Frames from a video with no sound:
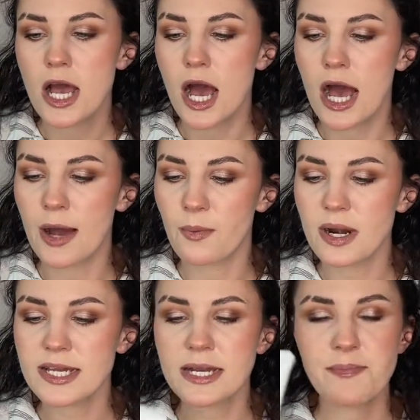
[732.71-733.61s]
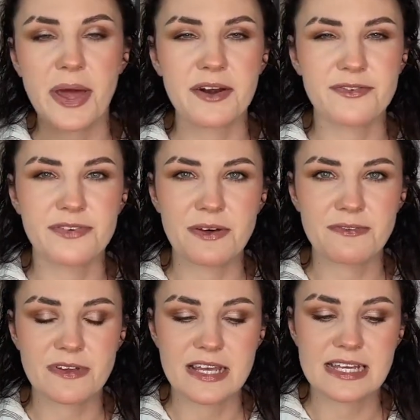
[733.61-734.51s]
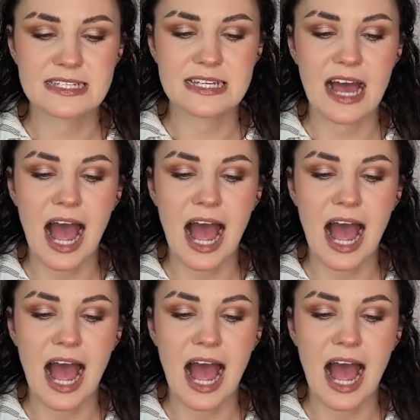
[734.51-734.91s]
Want to get a better feel for this.